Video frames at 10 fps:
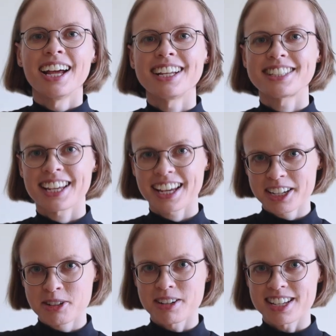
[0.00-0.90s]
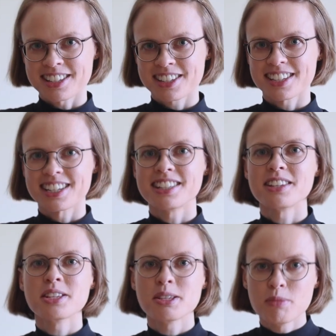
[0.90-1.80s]
A tag question is
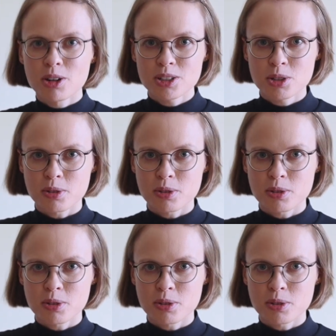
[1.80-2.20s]
a small